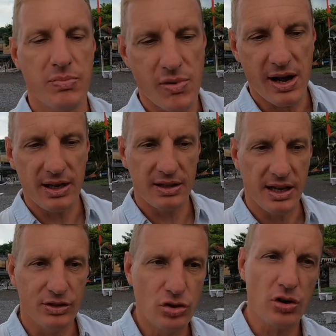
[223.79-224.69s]
bring the
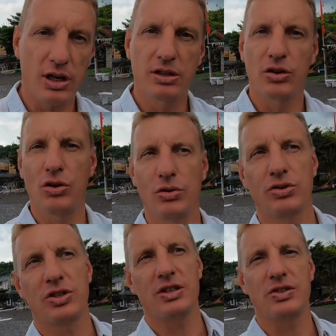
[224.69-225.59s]
instructor
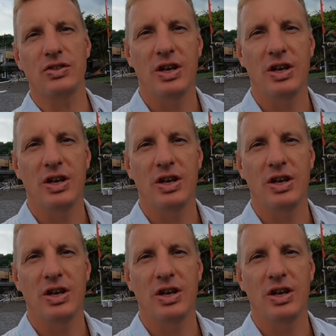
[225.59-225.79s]
courses